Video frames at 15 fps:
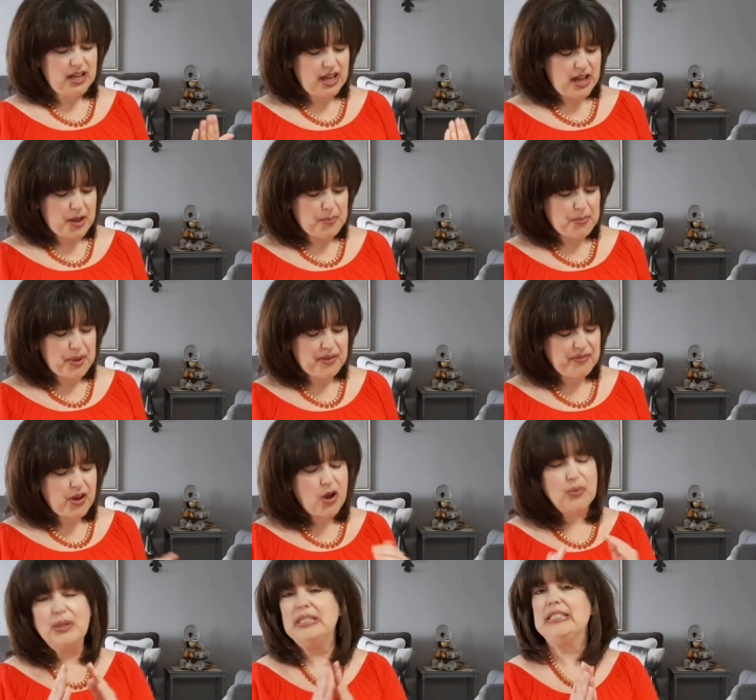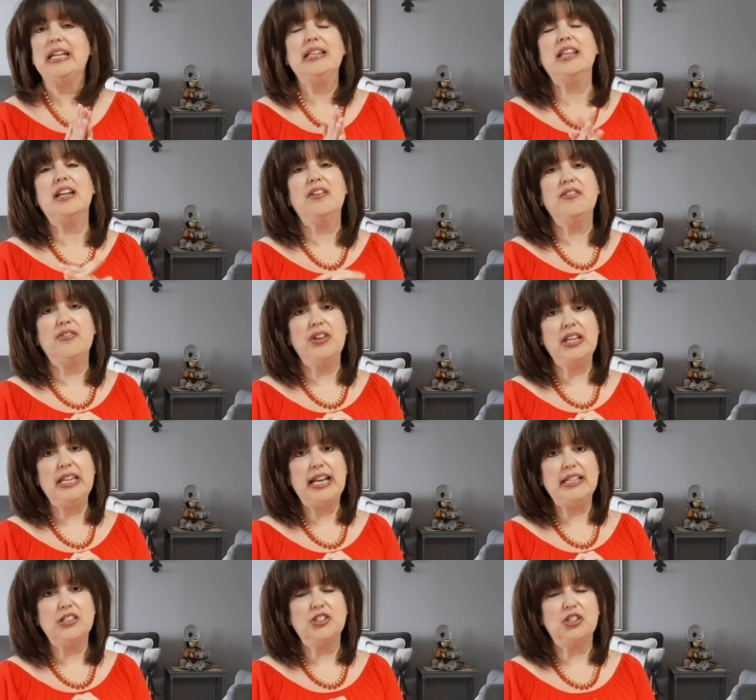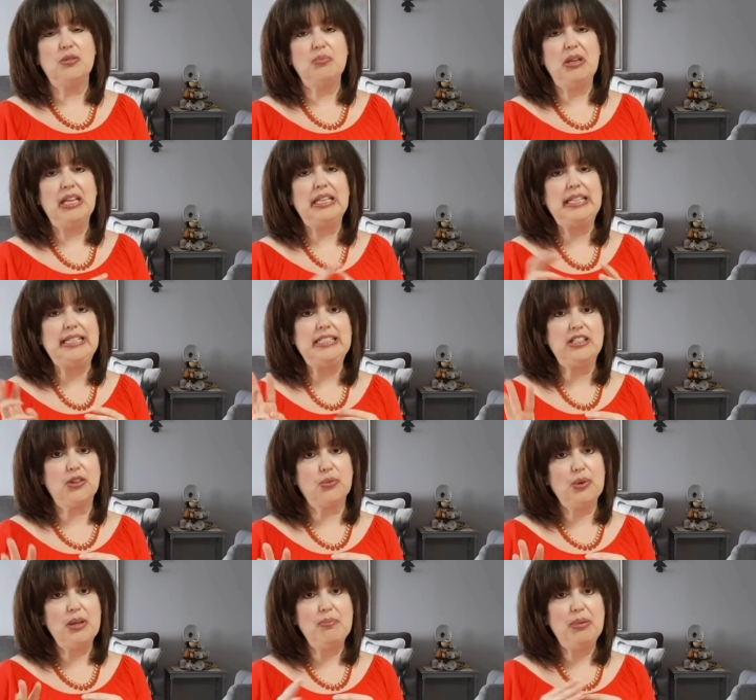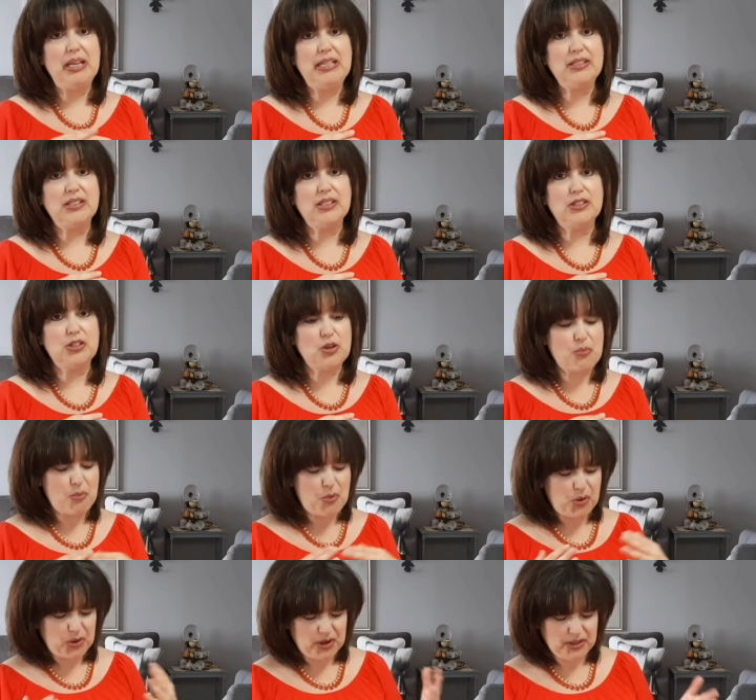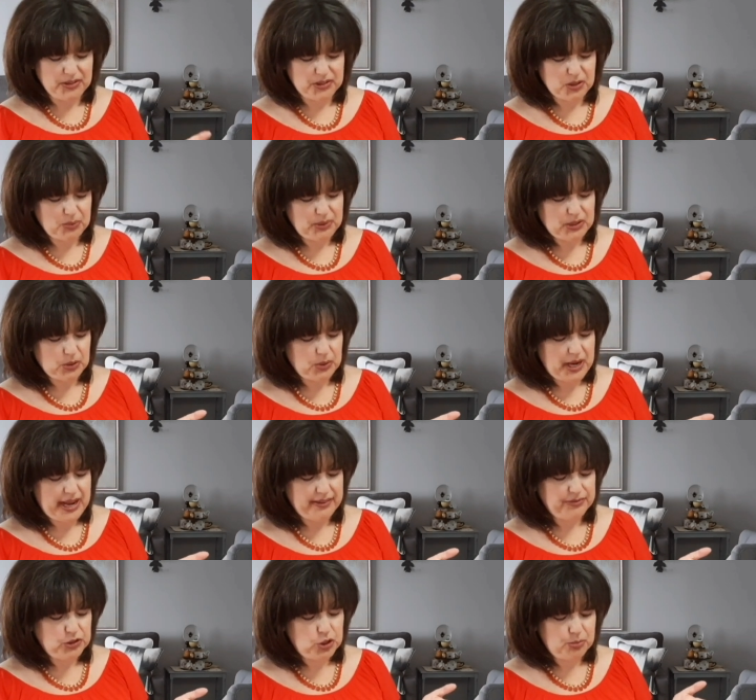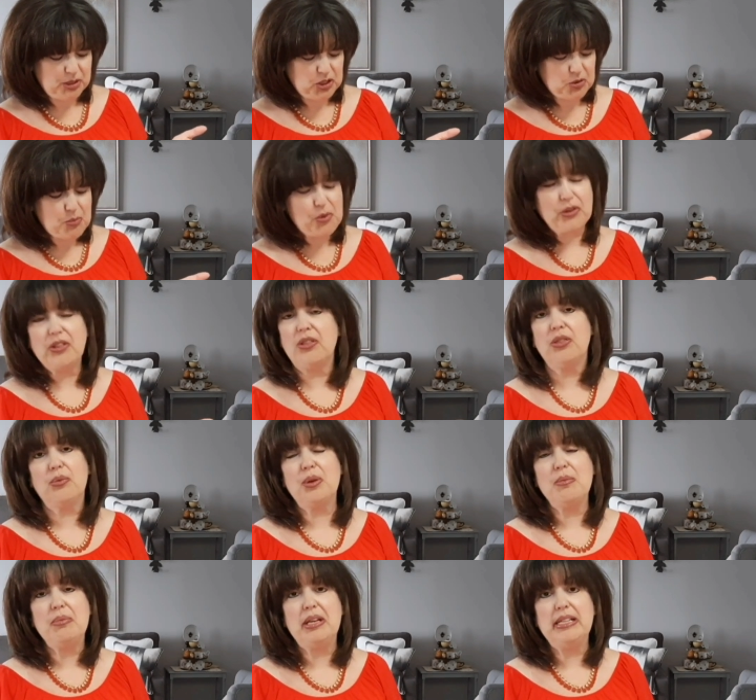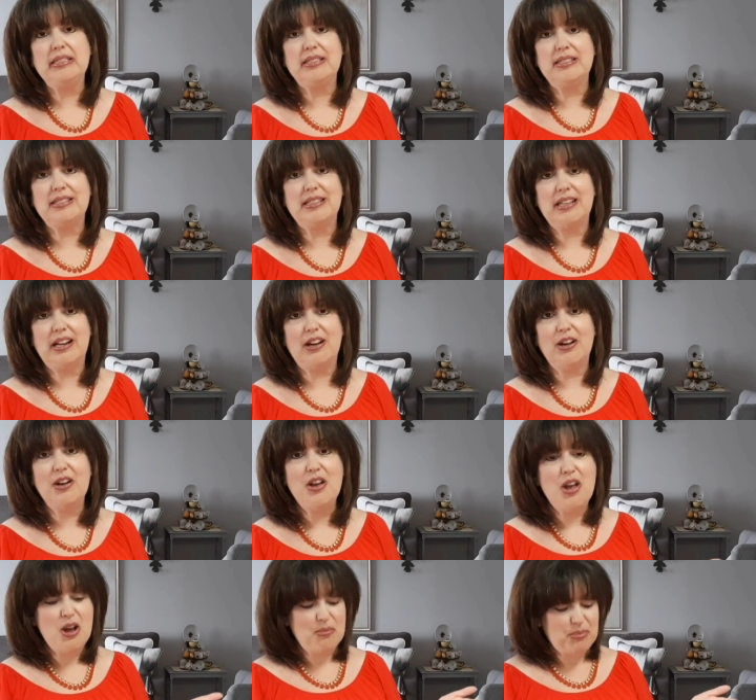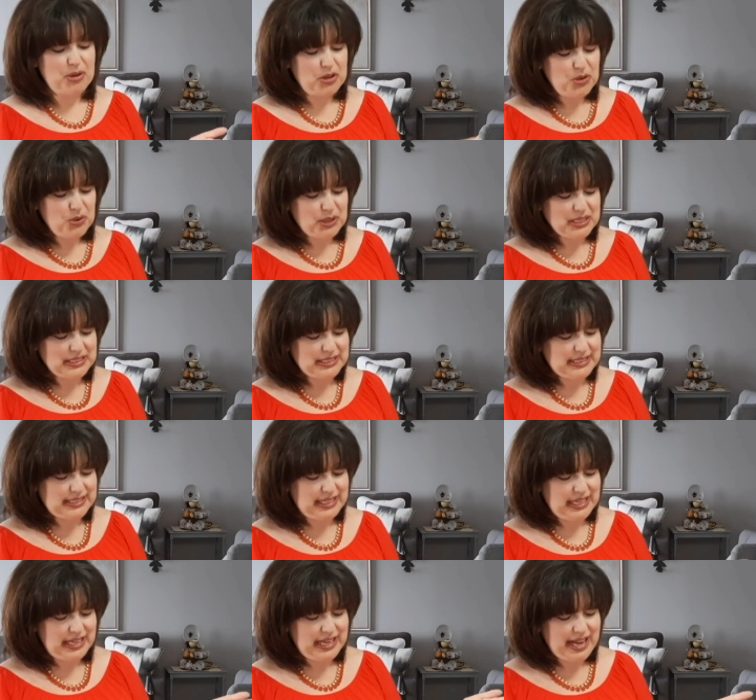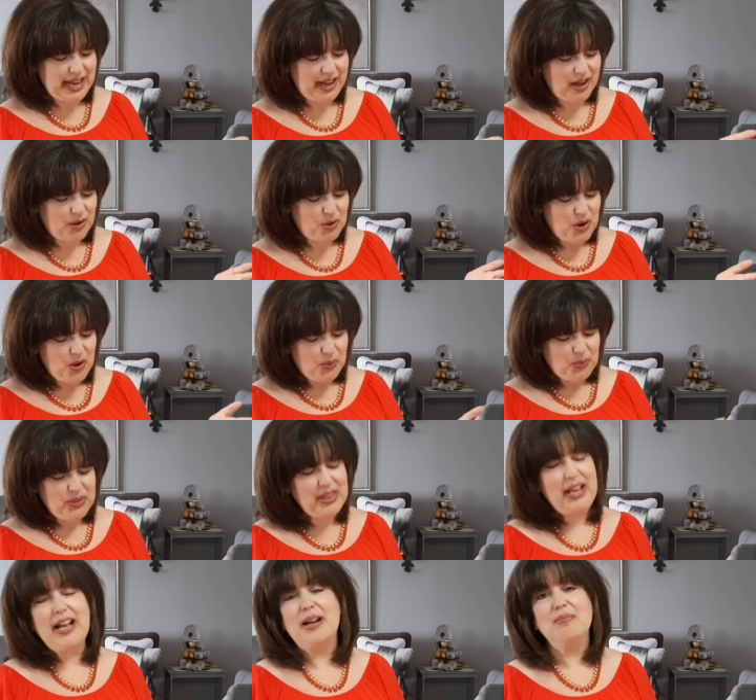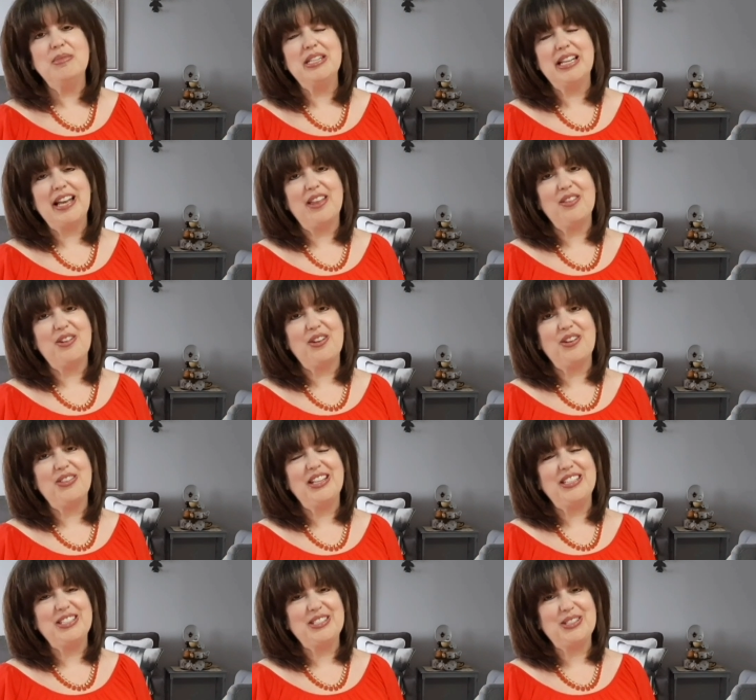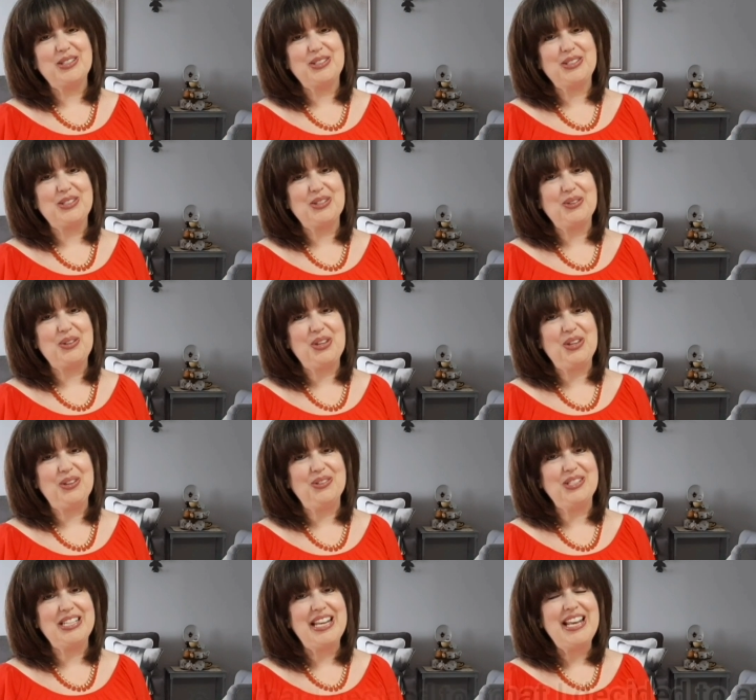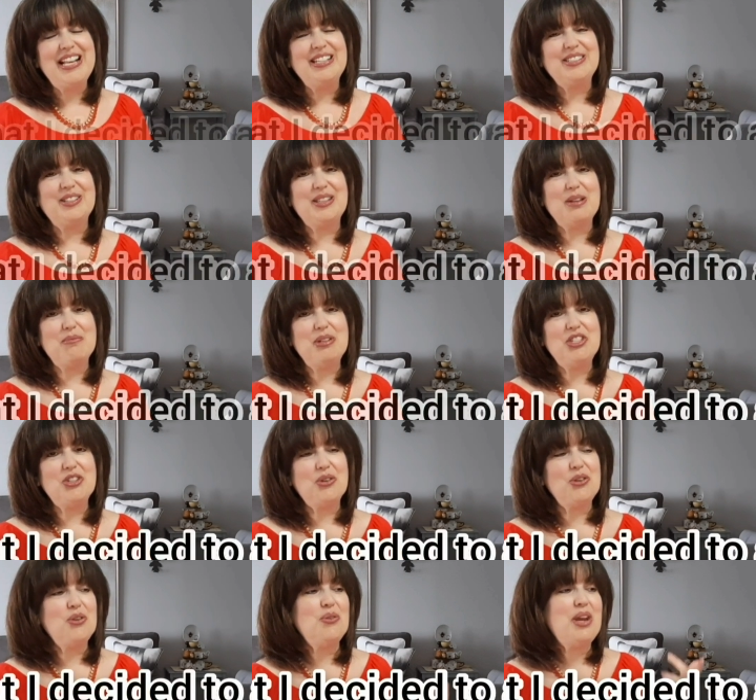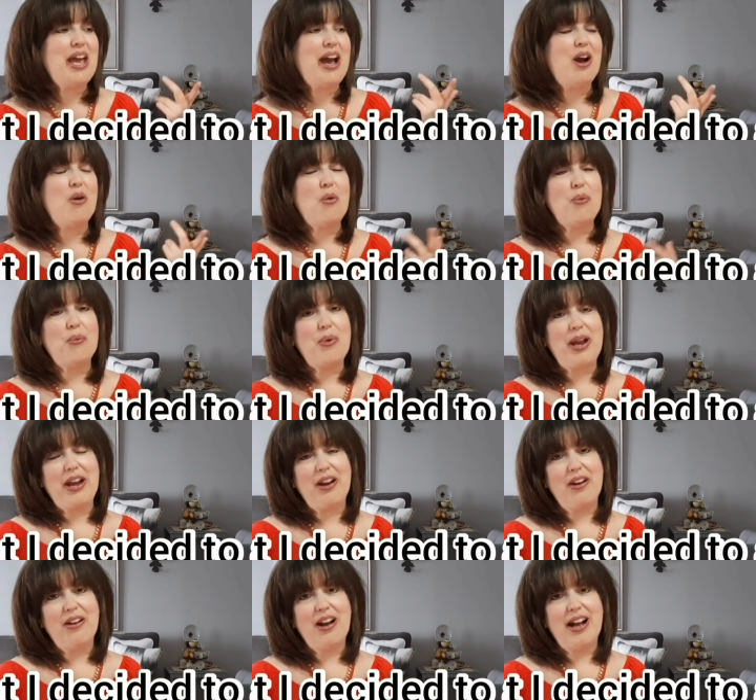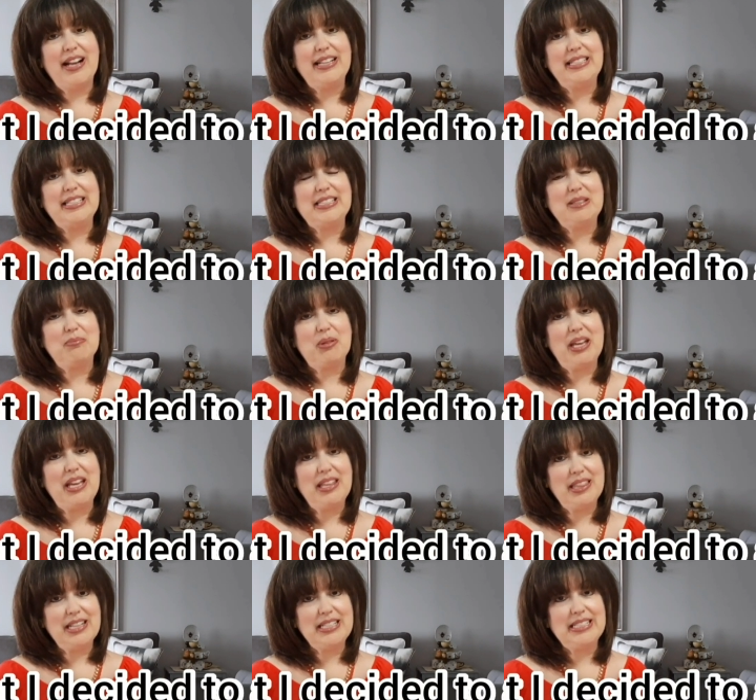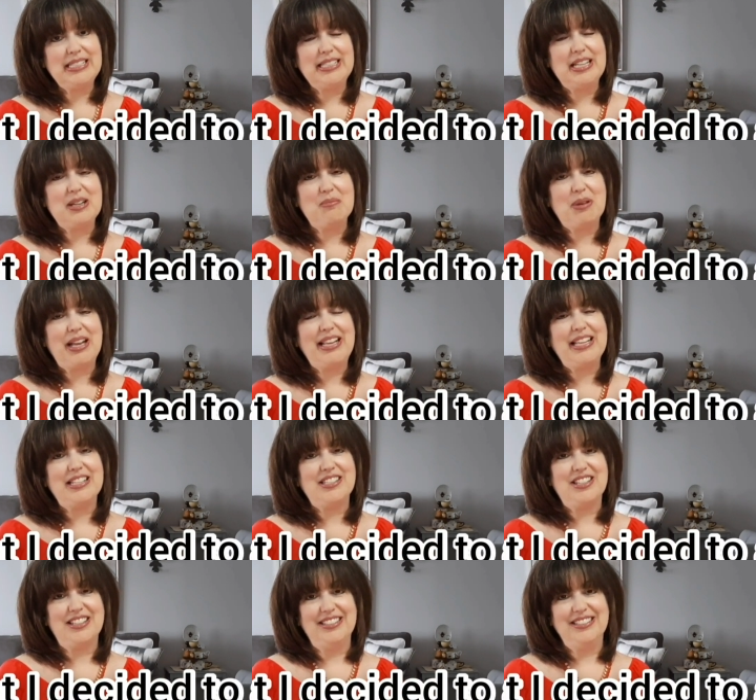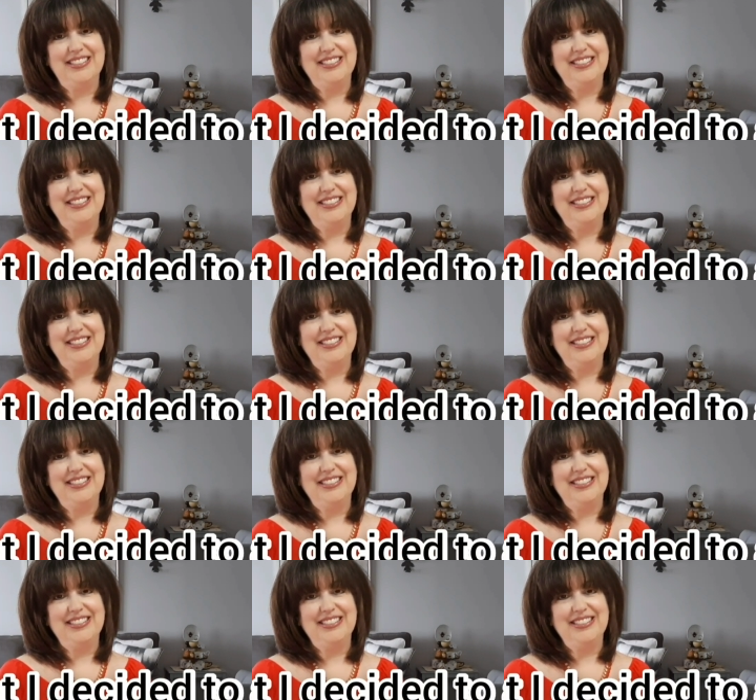I've always said that a vignette should be at least 3 pieces or more, so we don't have too much more than 3 pieces there, but you can see how when they come together, they just look so cute. So let me show you now where I display this in my kitchen.